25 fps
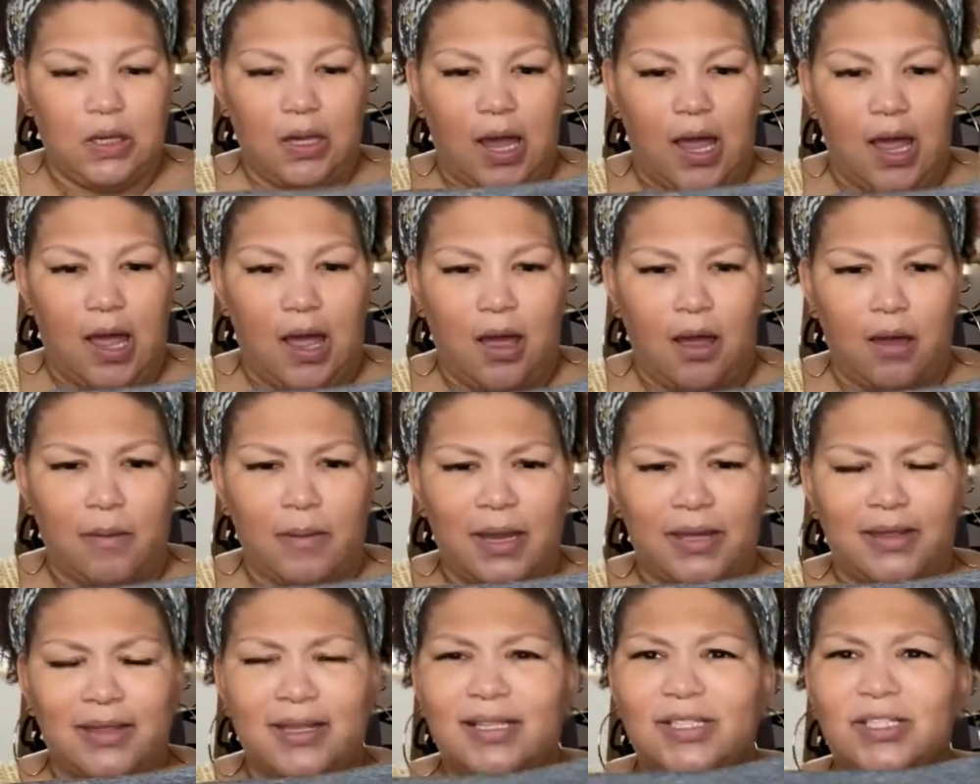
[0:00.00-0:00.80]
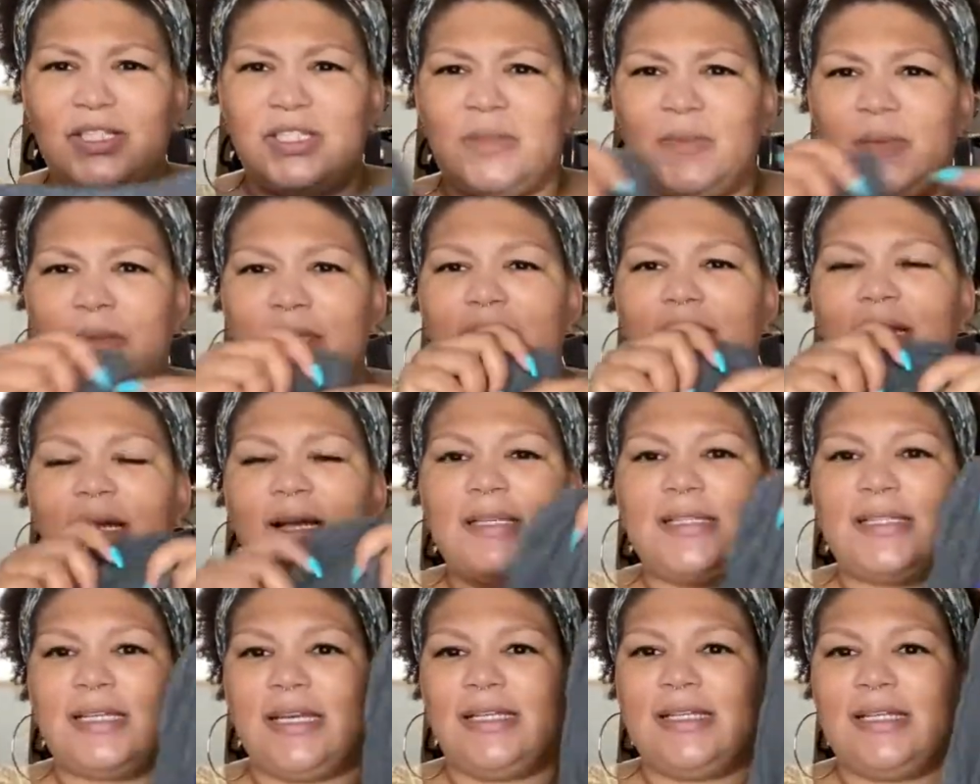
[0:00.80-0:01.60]
And that's just
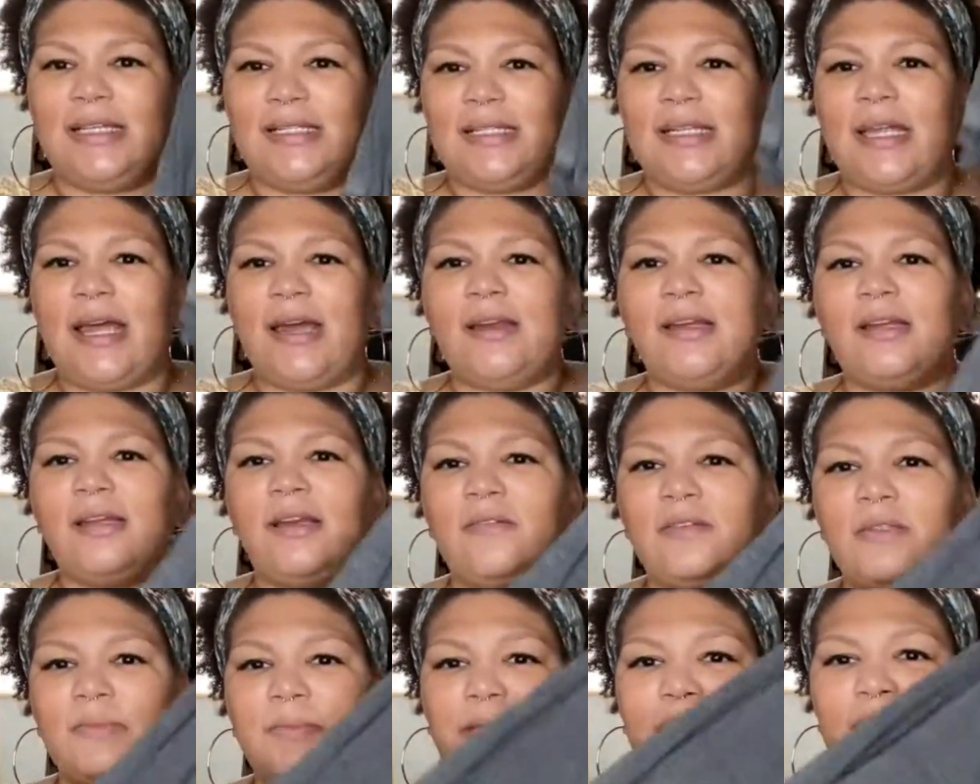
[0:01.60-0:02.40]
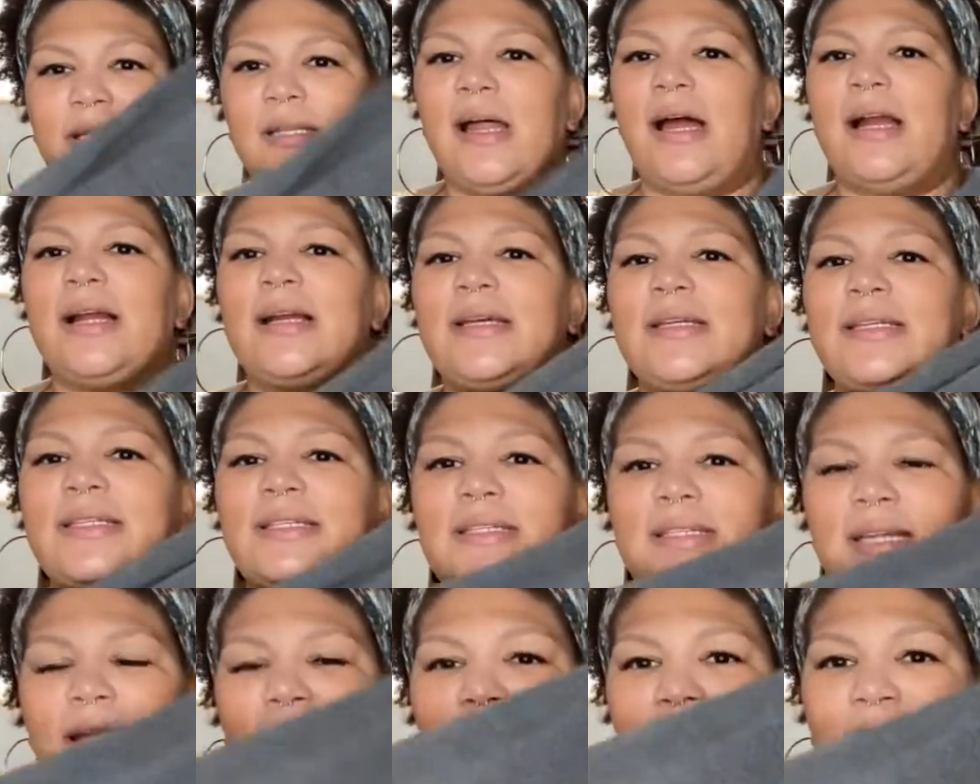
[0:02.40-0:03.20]
because like this kind of gives me like a
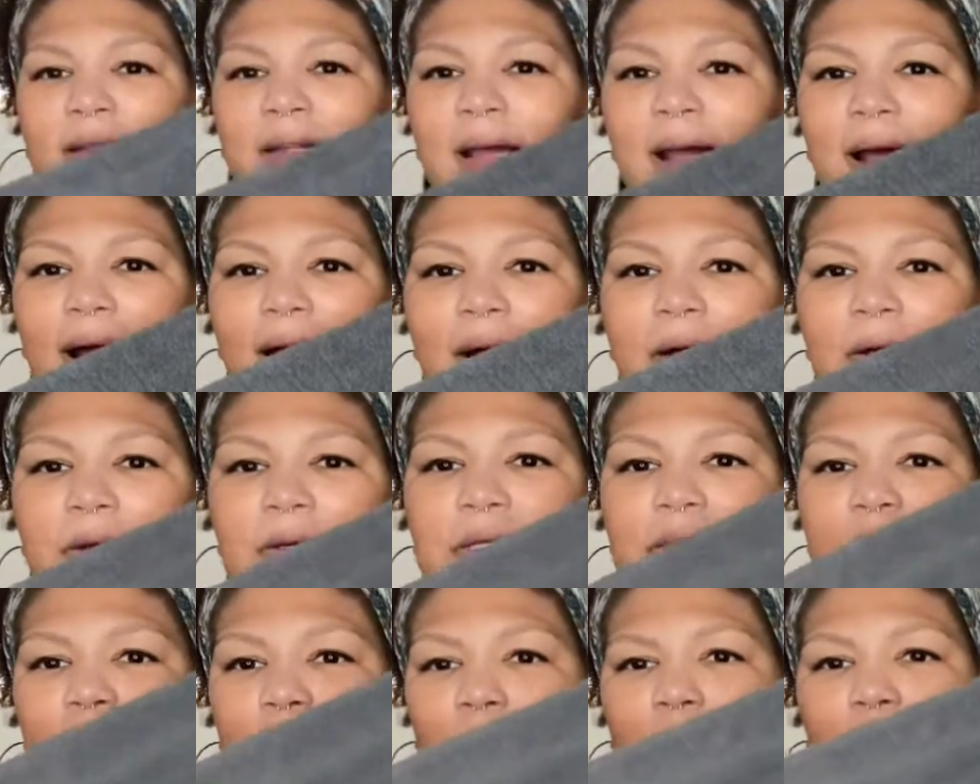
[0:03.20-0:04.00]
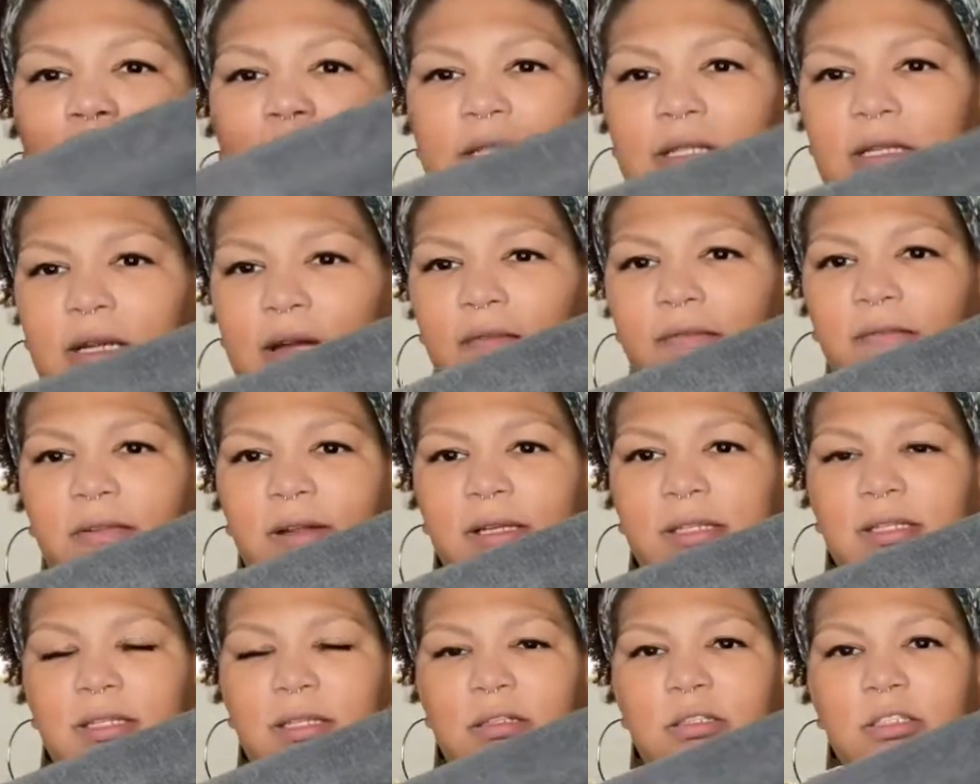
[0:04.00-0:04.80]
stay in the house, watch
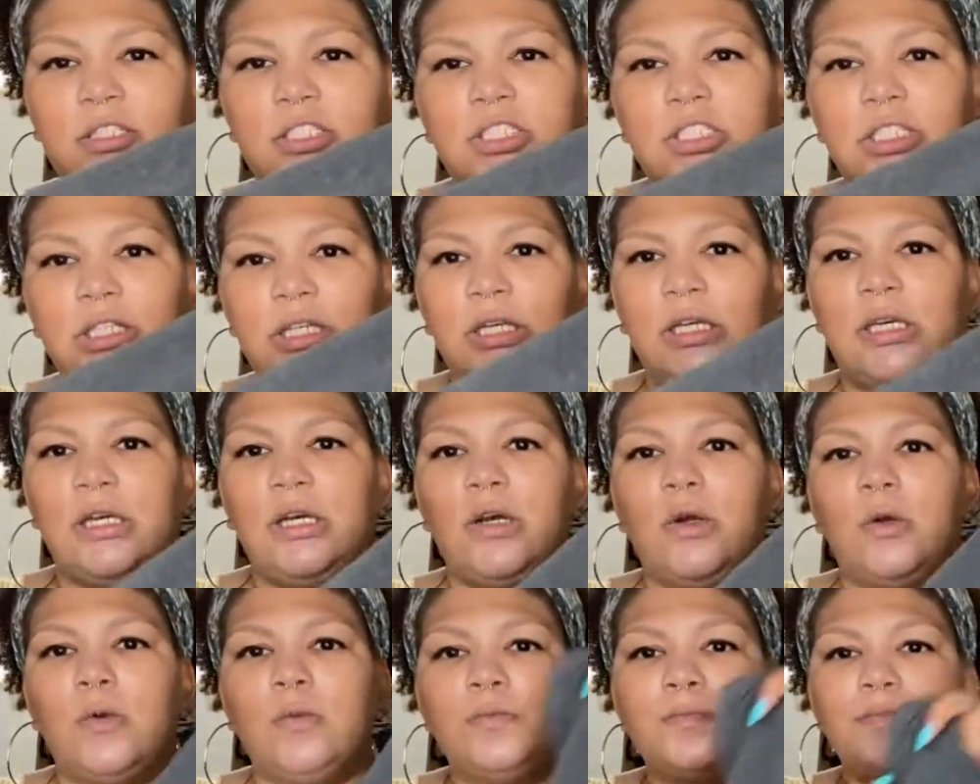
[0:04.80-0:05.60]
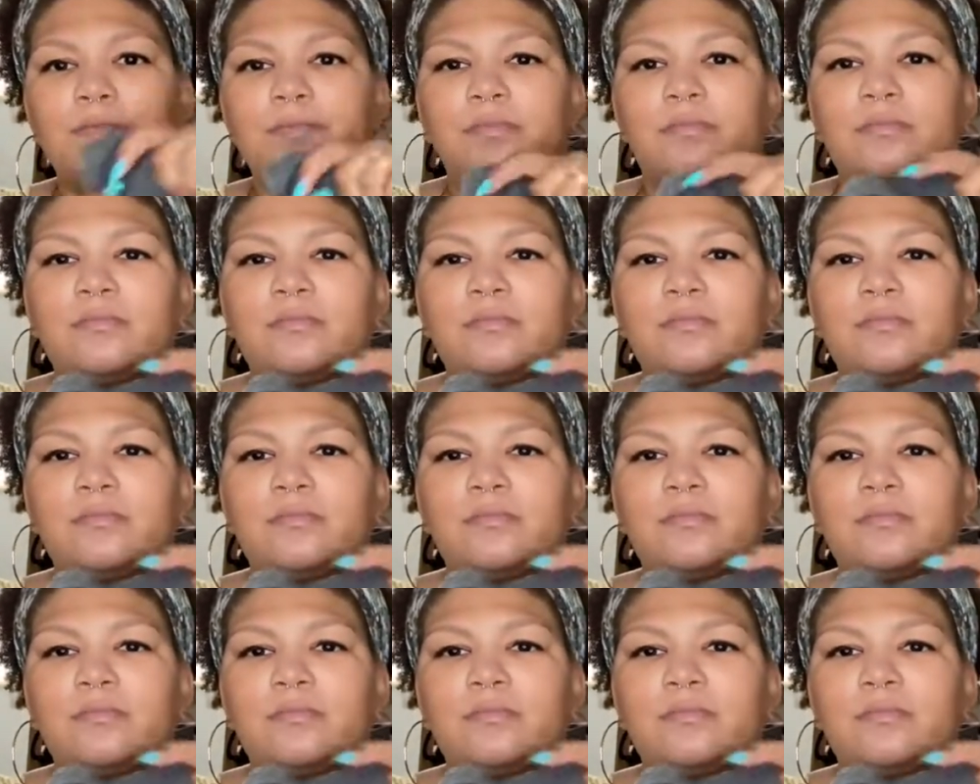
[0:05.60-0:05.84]
Netflix and chill.